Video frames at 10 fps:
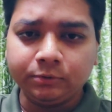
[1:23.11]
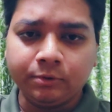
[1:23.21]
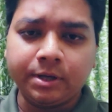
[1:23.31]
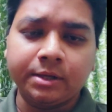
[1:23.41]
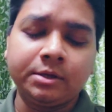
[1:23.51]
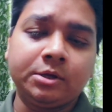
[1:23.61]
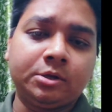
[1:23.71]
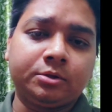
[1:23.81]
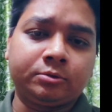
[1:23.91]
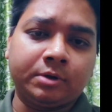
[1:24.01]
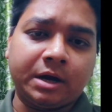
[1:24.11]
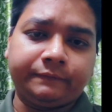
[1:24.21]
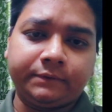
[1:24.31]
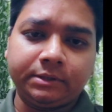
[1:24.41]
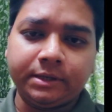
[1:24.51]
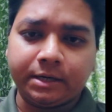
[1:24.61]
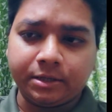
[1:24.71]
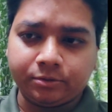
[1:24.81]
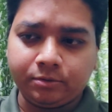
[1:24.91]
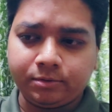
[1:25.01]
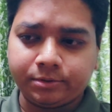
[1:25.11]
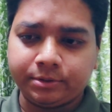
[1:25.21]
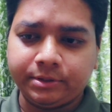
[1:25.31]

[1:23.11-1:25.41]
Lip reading: Okay, so after the data source,